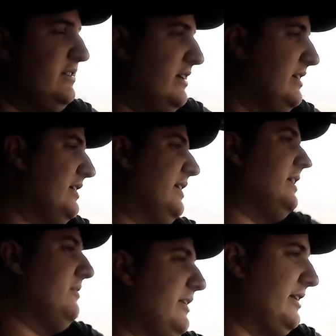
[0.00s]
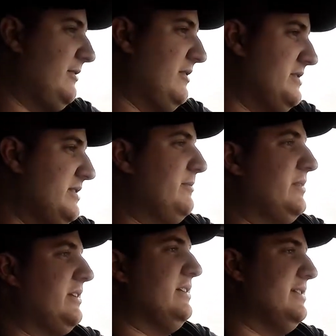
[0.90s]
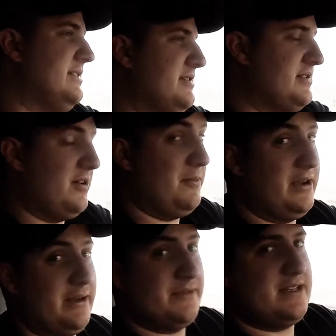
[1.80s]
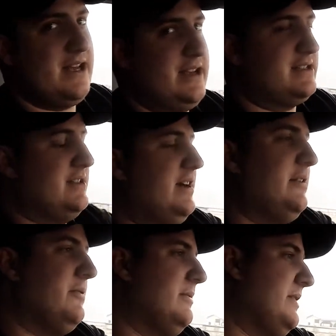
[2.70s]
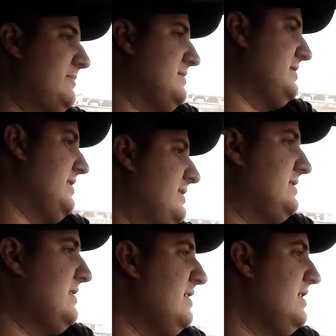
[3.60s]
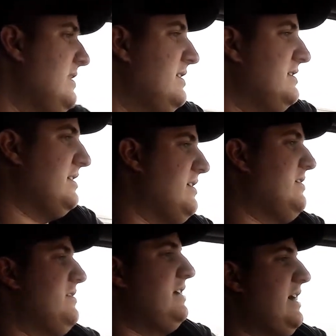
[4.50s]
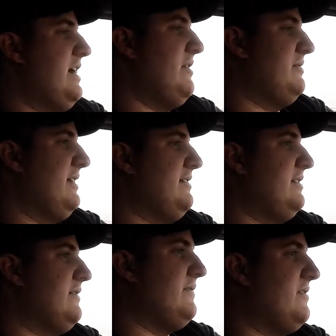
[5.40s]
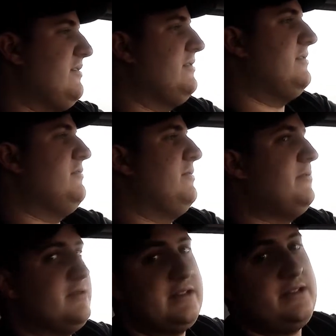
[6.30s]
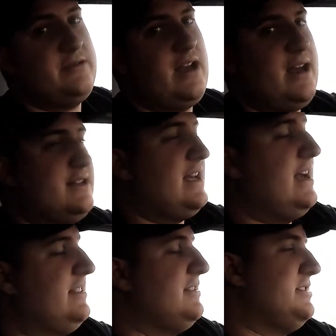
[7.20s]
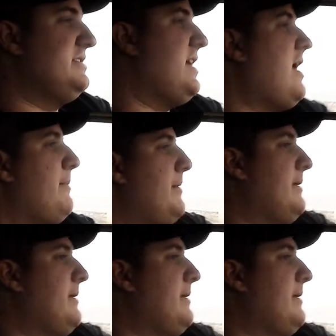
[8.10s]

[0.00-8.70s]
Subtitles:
and I don't like rushing because you start making mistakes, and I don't want to make mistakes. So yeah, without further ado, we will see you guys at the shop.